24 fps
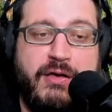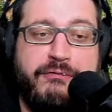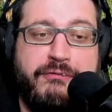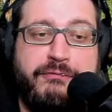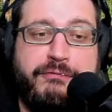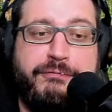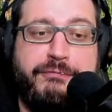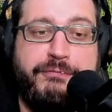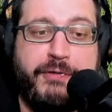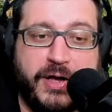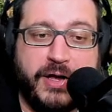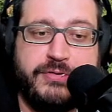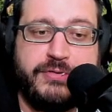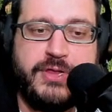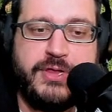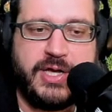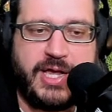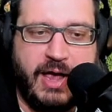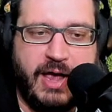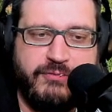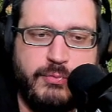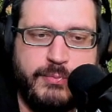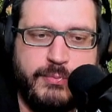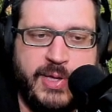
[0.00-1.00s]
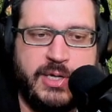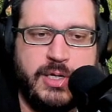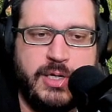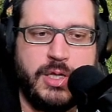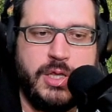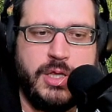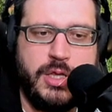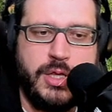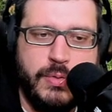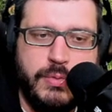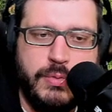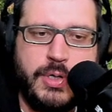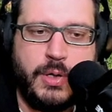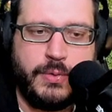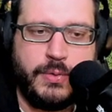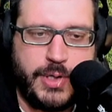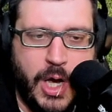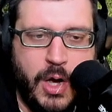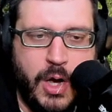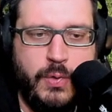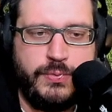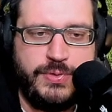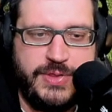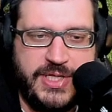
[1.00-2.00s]
fuck the government. You don't
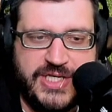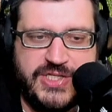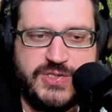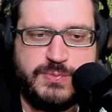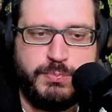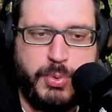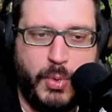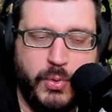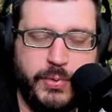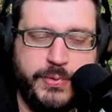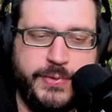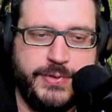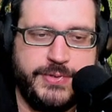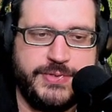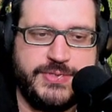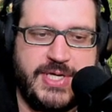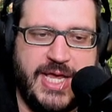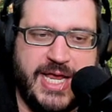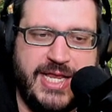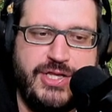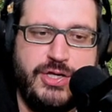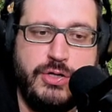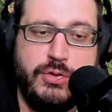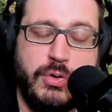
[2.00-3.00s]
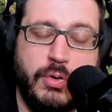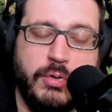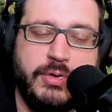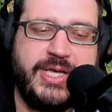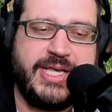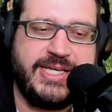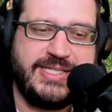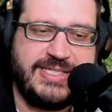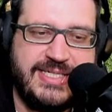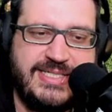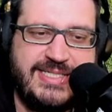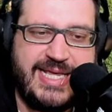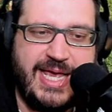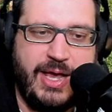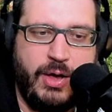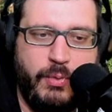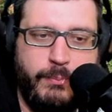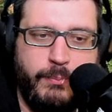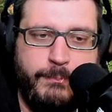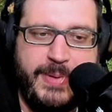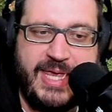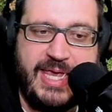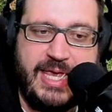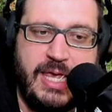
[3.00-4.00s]
own these borders, and you don't get to
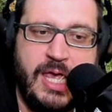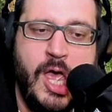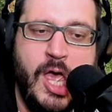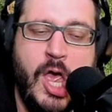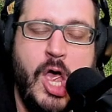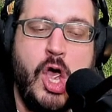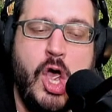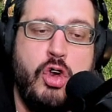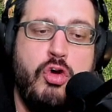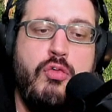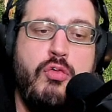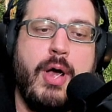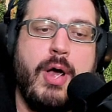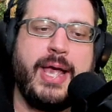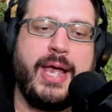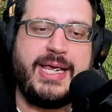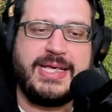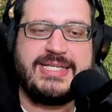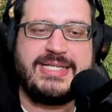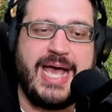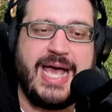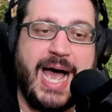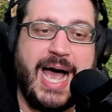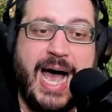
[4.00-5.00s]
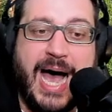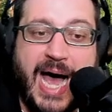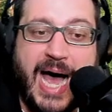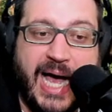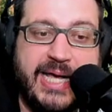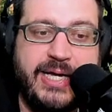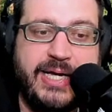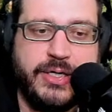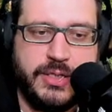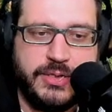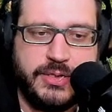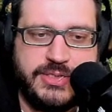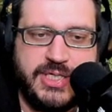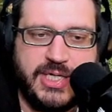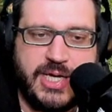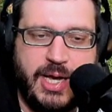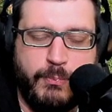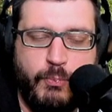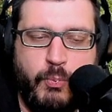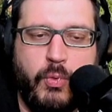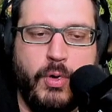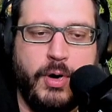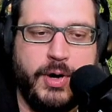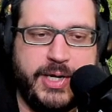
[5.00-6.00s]
tell me who I get to hire to
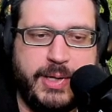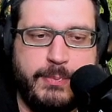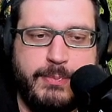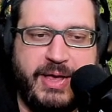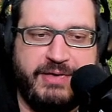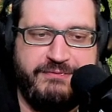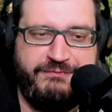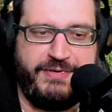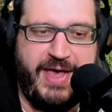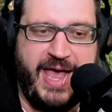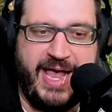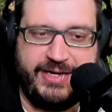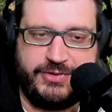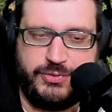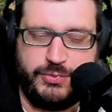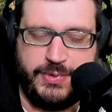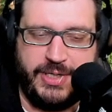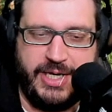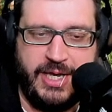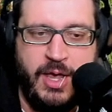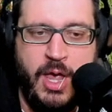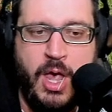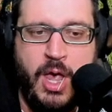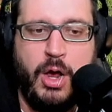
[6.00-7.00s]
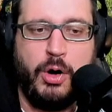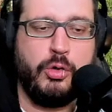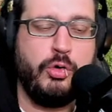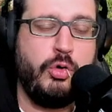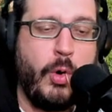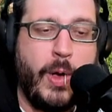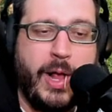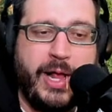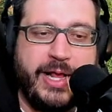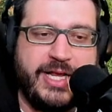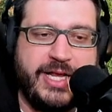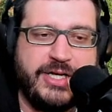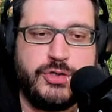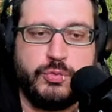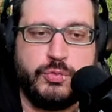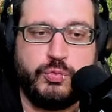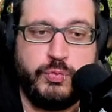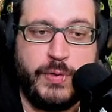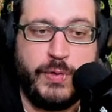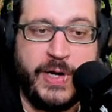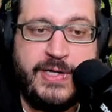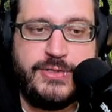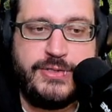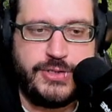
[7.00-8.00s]
come work in my factory or who I get to
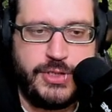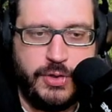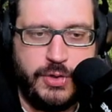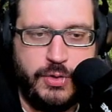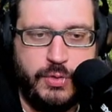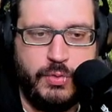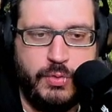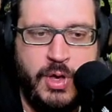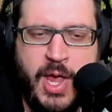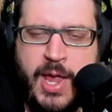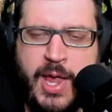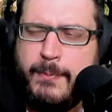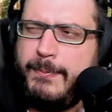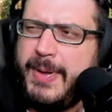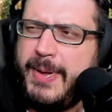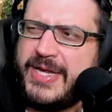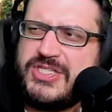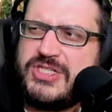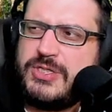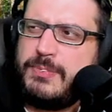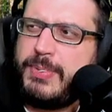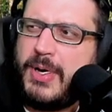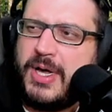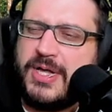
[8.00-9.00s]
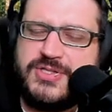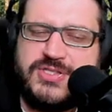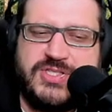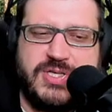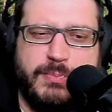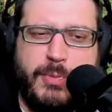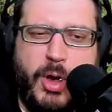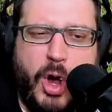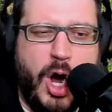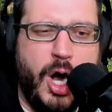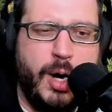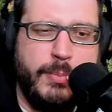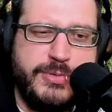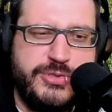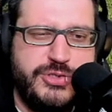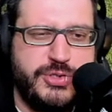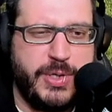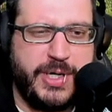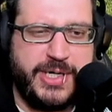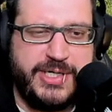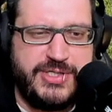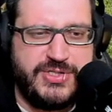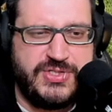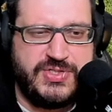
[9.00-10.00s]
rent to based upon some
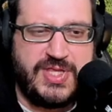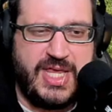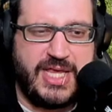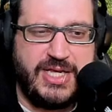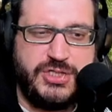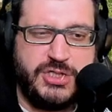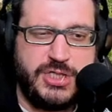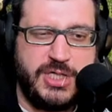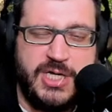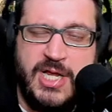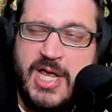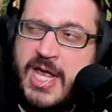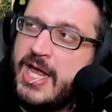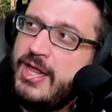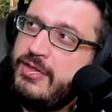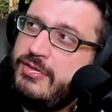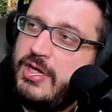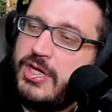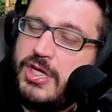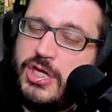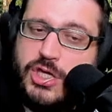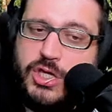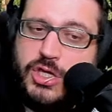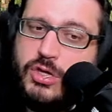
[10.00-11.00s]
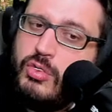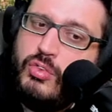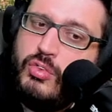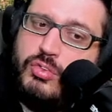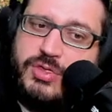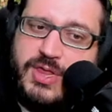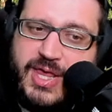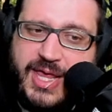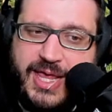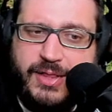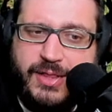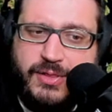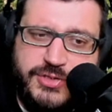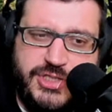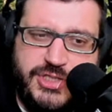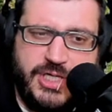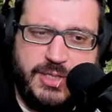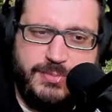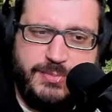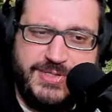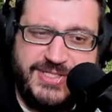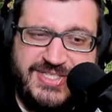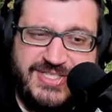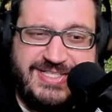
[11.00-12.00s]
arbitrary distinction that you, the
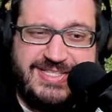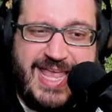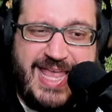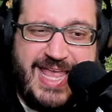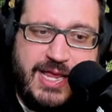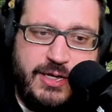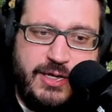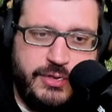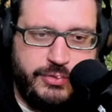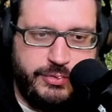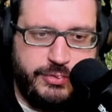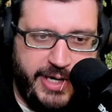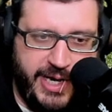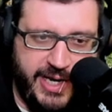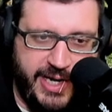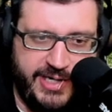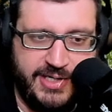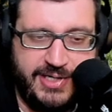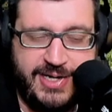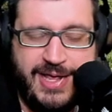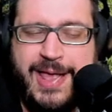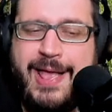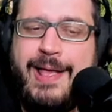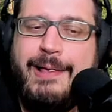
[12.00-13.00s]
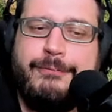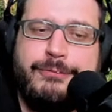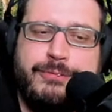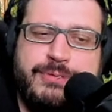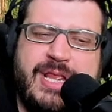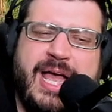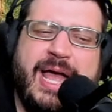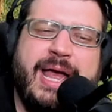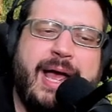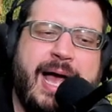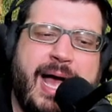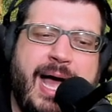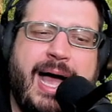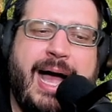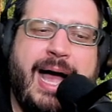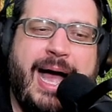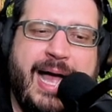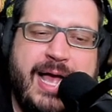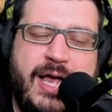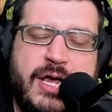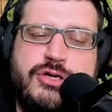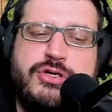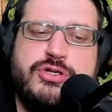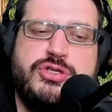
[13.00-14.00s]
illegitimate state, created. And I
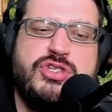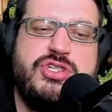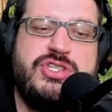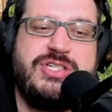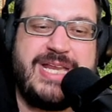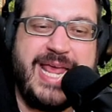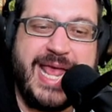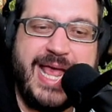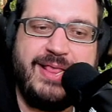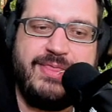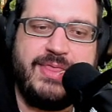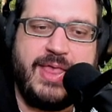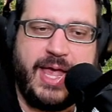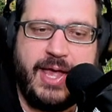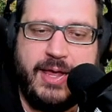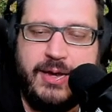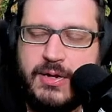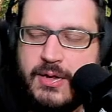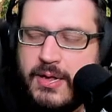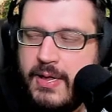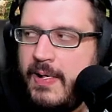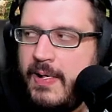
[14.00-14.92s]
understand that.